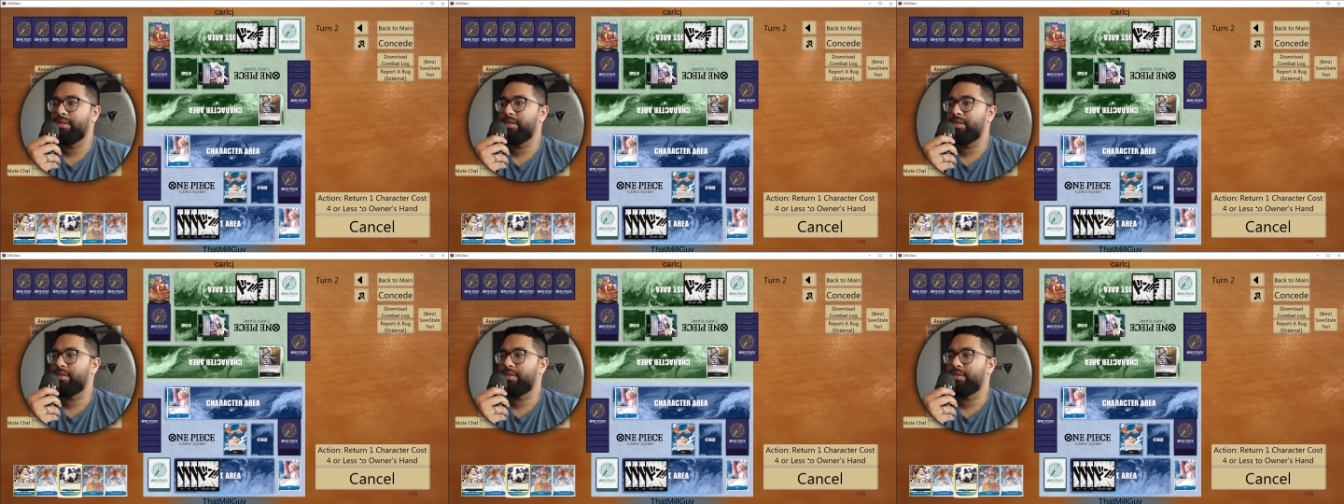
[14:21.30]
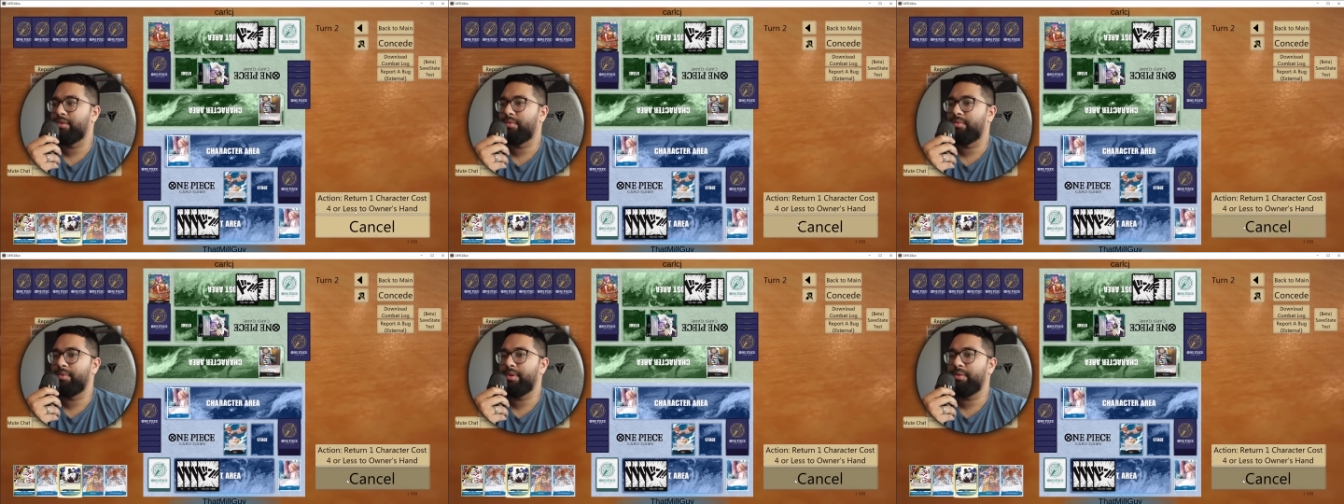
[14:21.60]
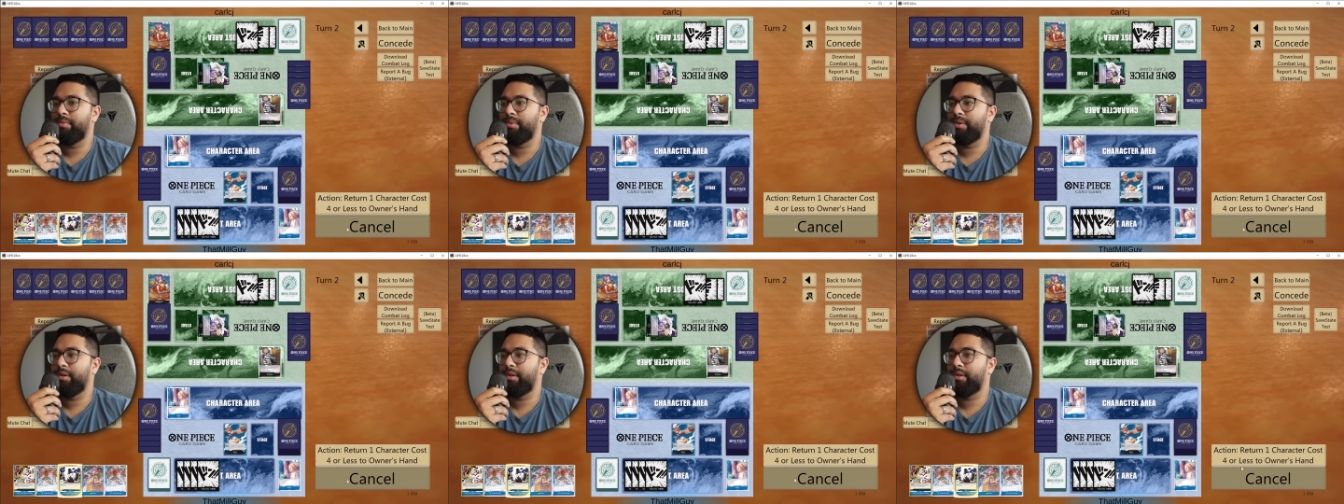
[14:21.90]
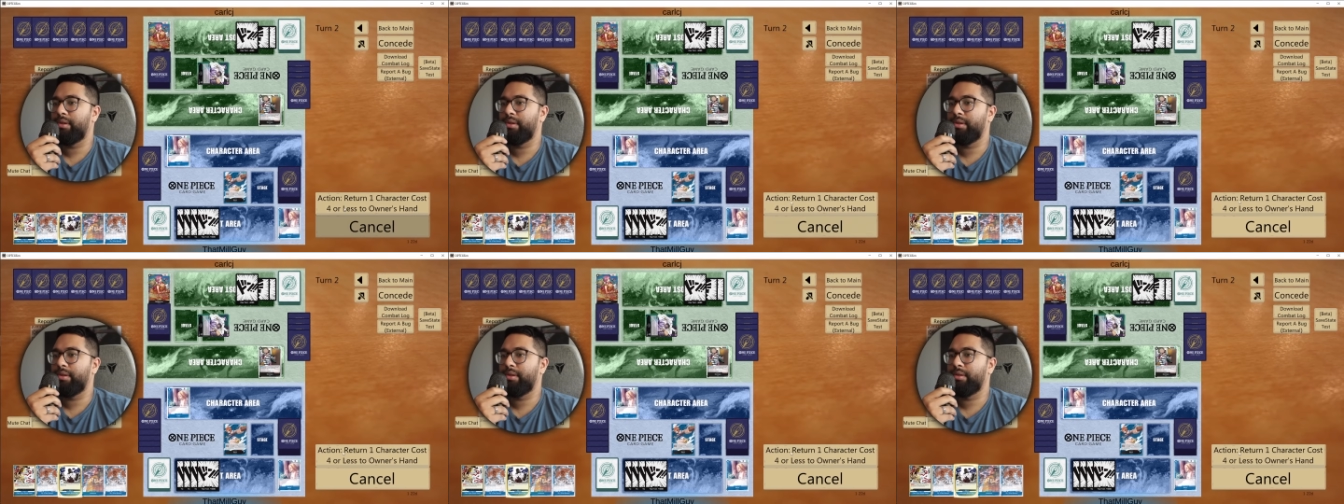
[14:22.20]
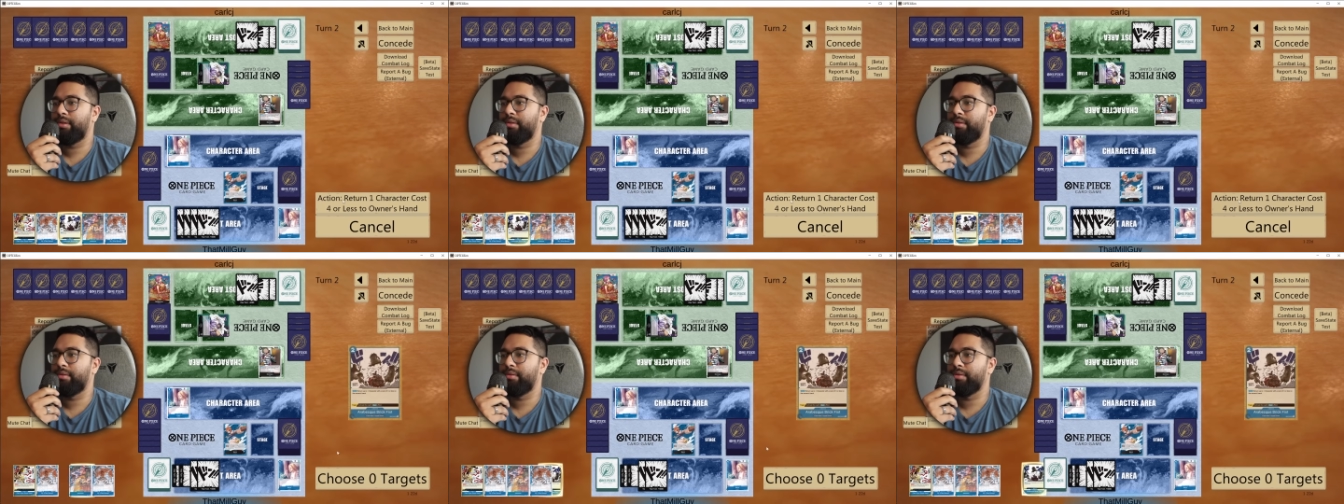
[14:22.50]
So we
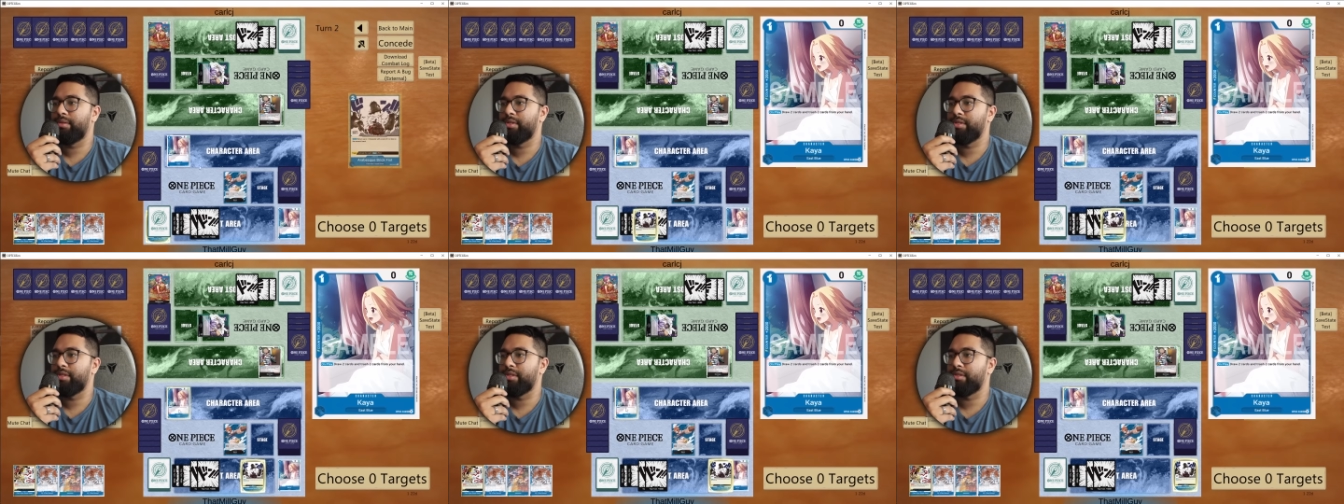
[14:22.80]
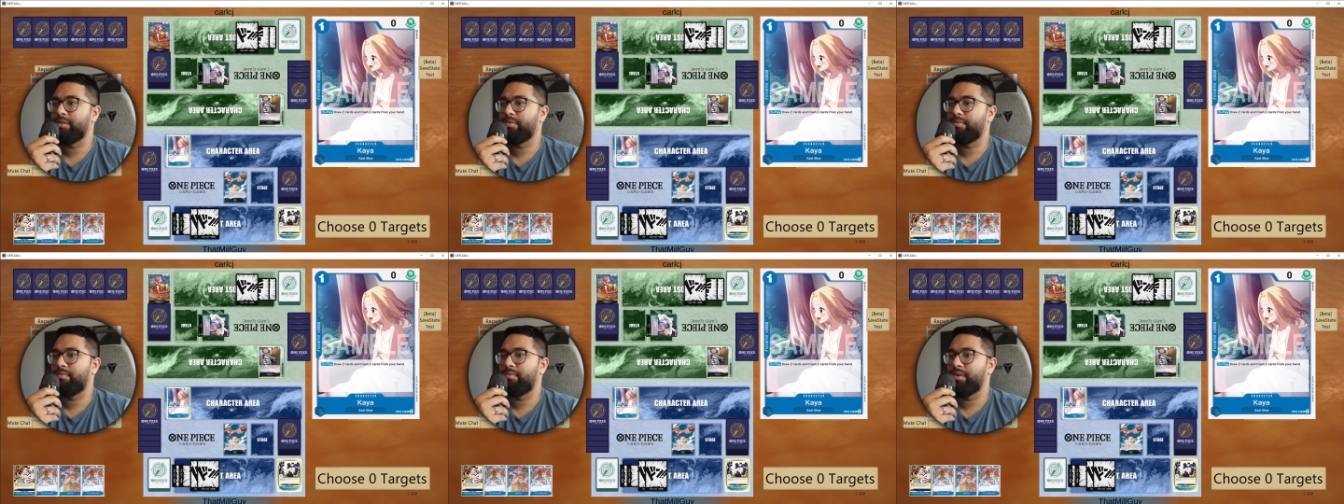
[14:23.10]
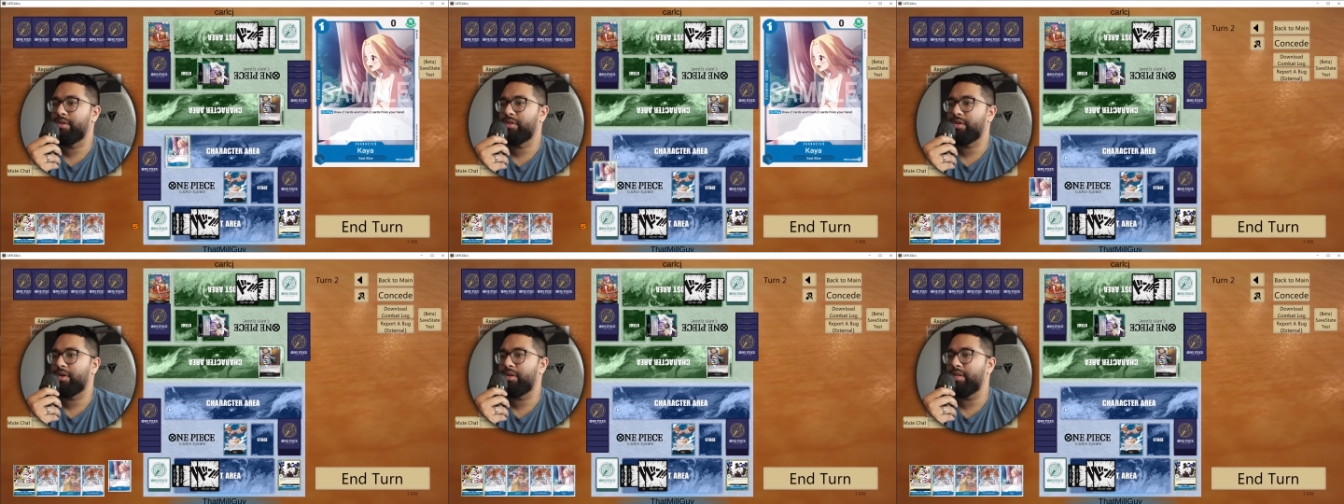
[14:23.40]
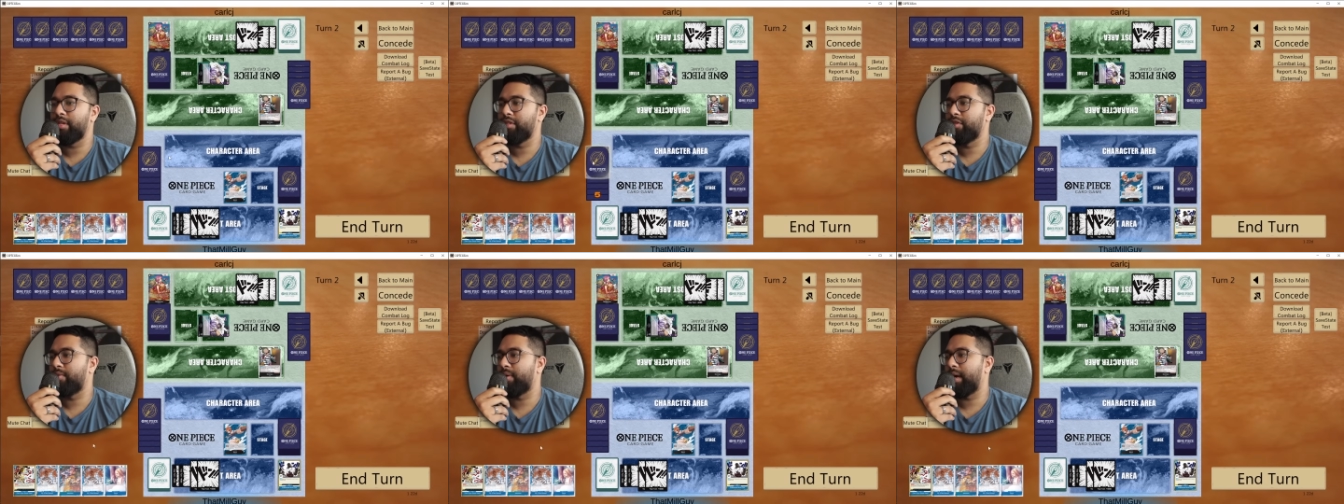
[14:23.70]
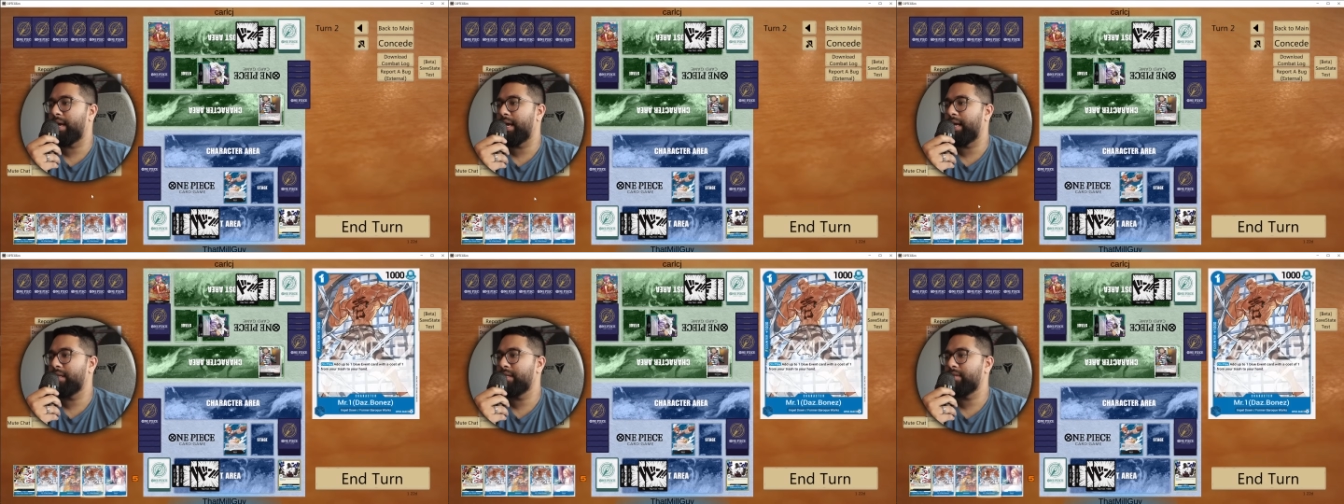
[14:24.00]
will just return this to
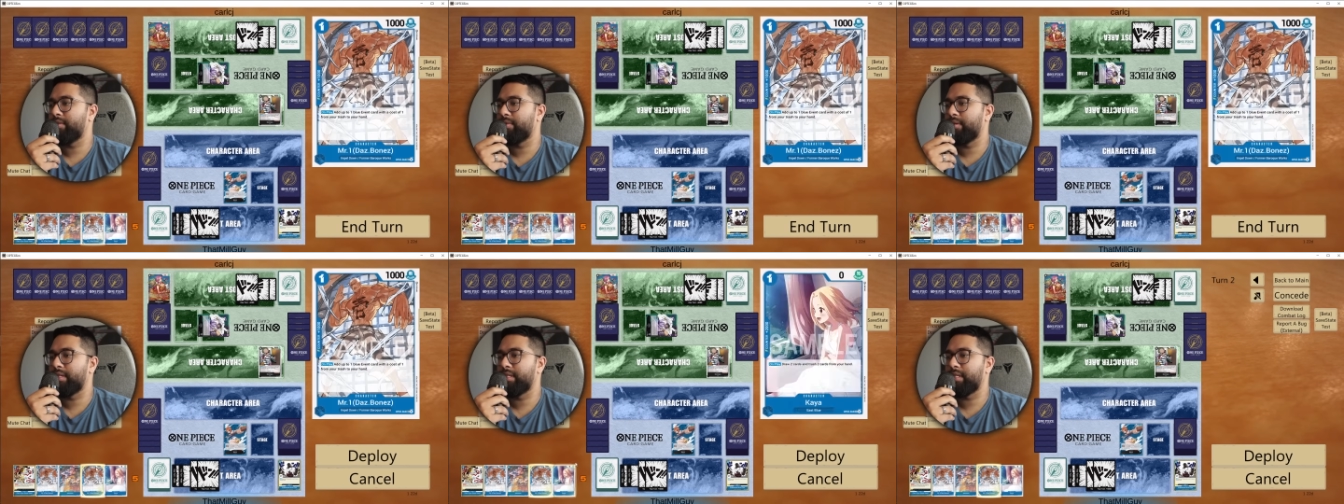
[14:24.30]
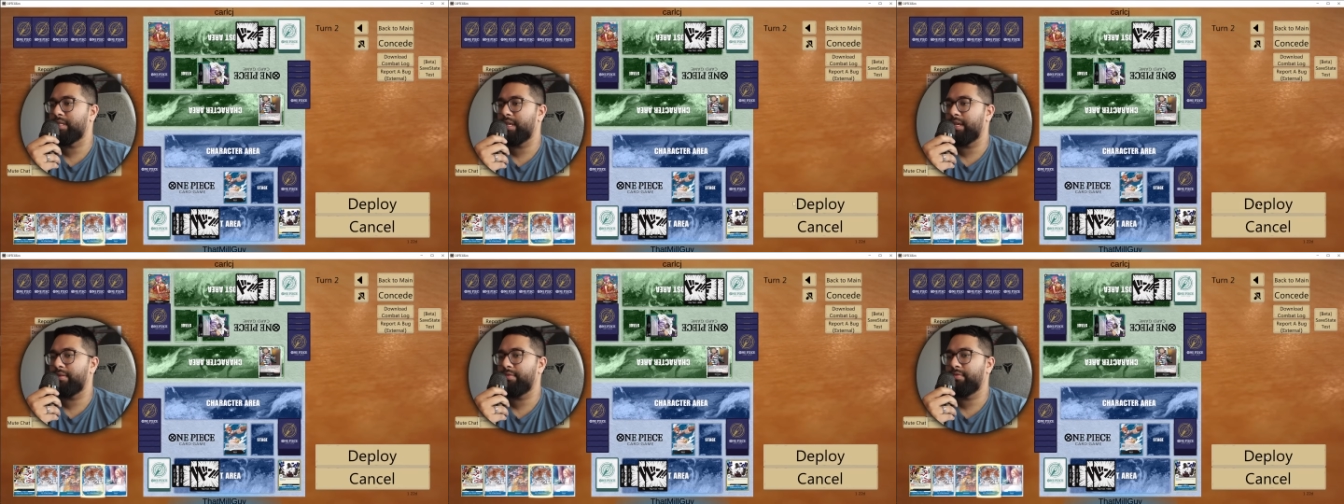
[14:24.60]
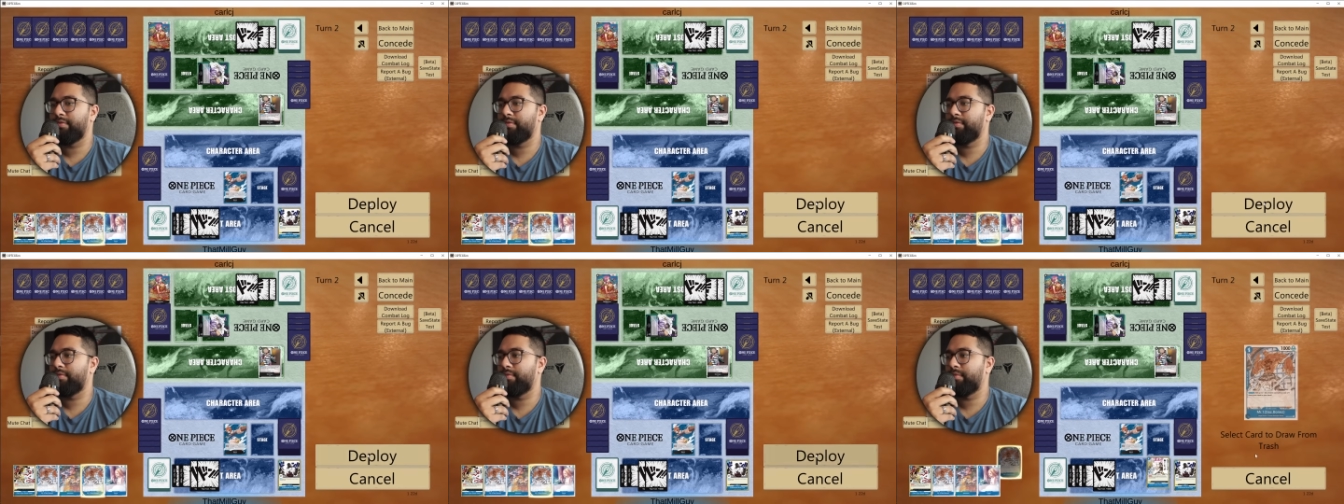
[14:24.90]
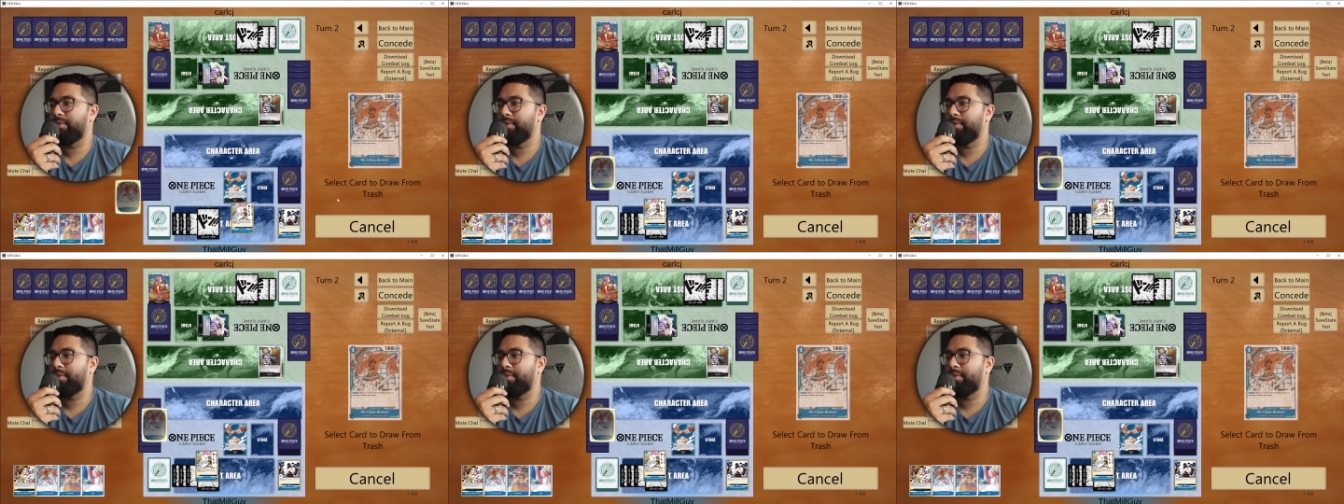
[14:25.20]
our hand so it's safe.